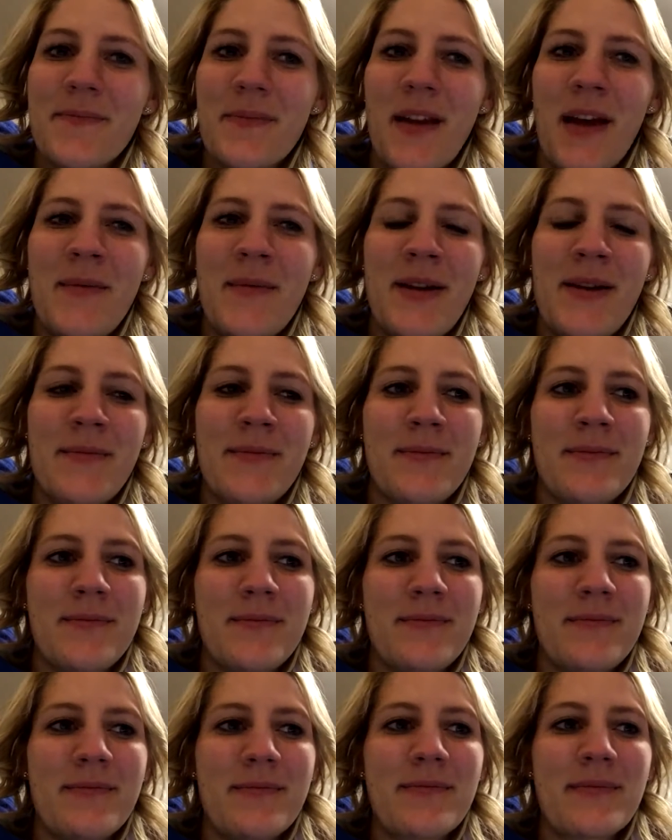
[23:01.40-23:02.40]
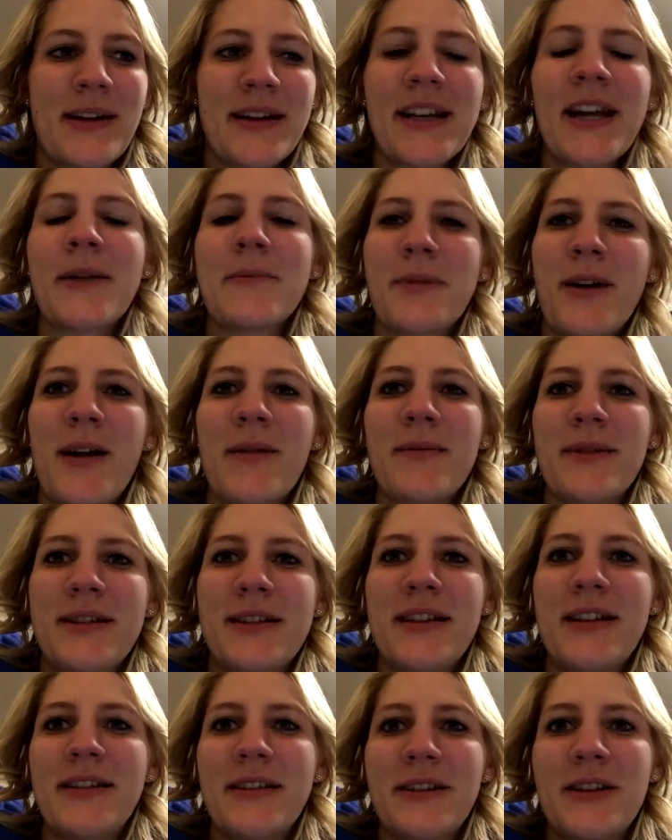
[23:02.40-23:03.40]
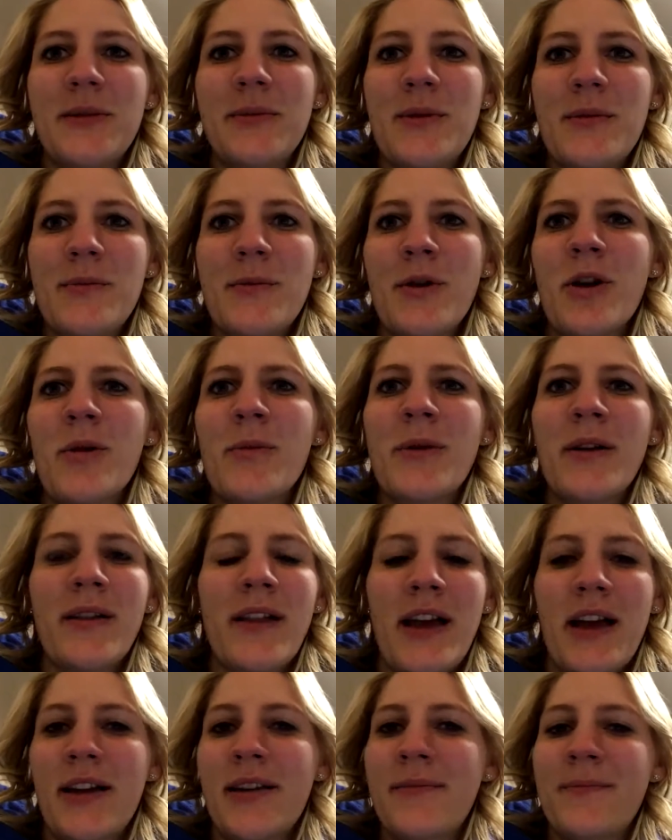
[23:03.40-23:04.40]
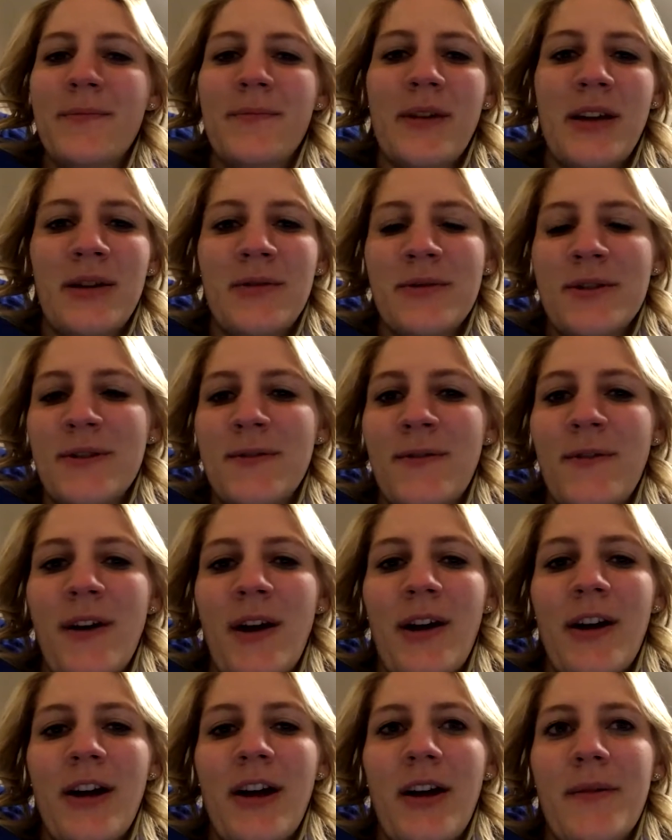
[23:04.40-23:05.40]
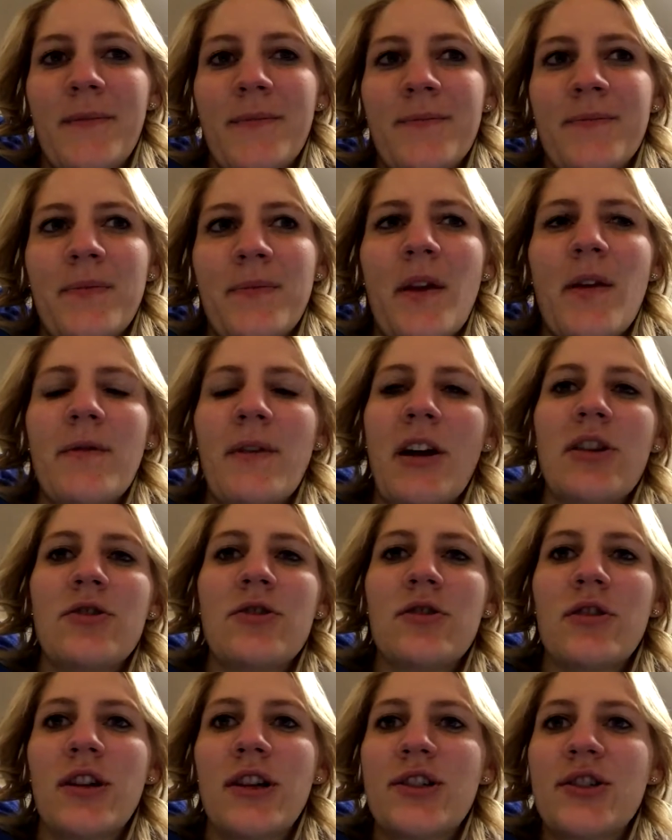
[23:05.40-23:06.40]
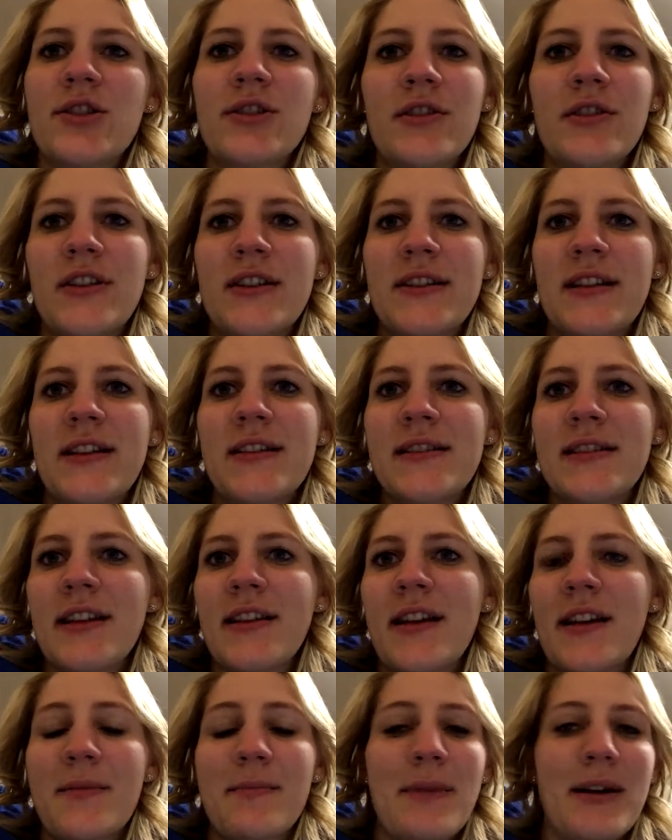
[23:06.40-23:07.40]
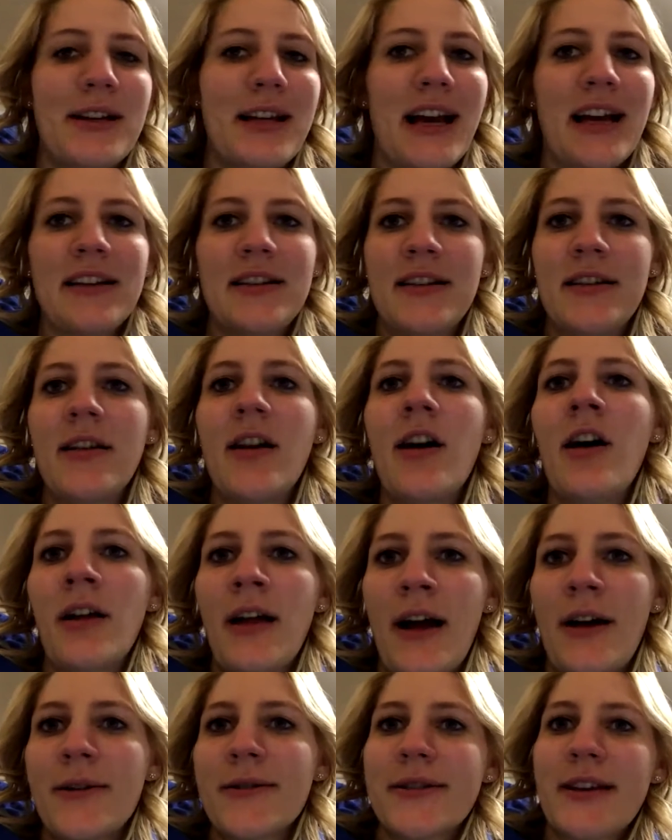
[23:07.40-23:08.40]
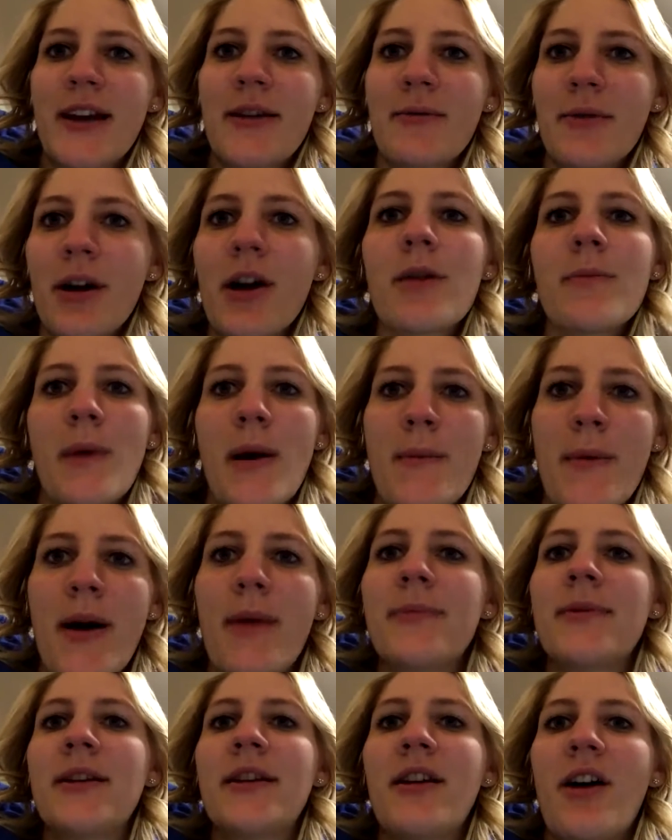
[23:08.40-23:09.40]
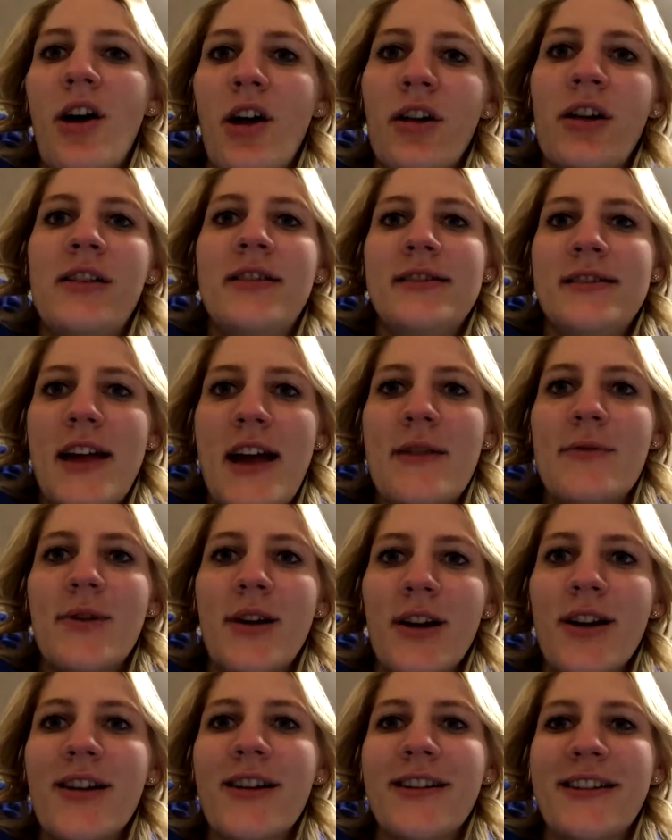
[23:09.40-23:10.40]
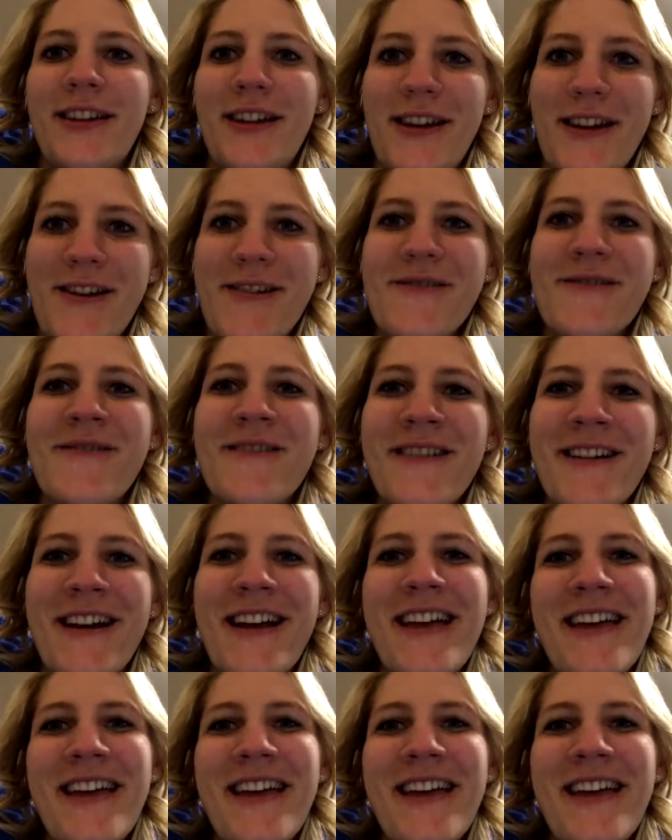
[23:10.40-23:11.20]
I mean, my dad probably did a little bit more, but like, it was very, very traditional in the sense that, like, my dad did all outside work, my mom did all inside work, you know? And